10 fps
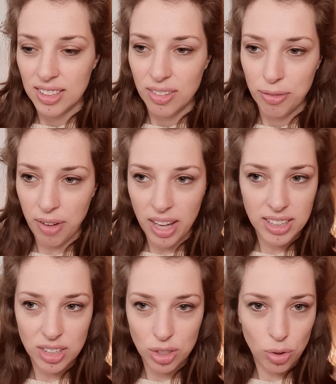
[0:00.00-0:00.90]

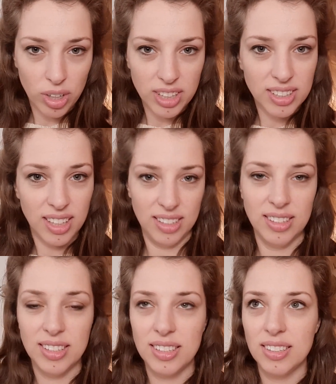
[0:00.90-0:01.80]
fights, or
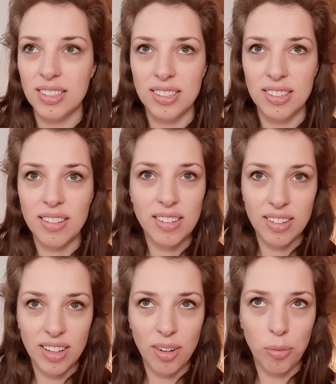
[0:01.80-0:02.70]
intense,
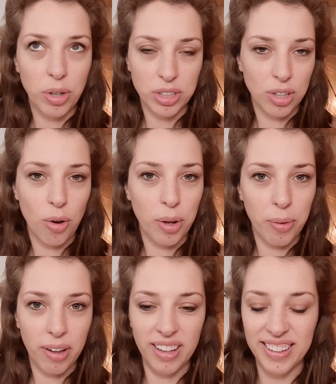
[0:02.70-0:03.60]
it wasn't going well.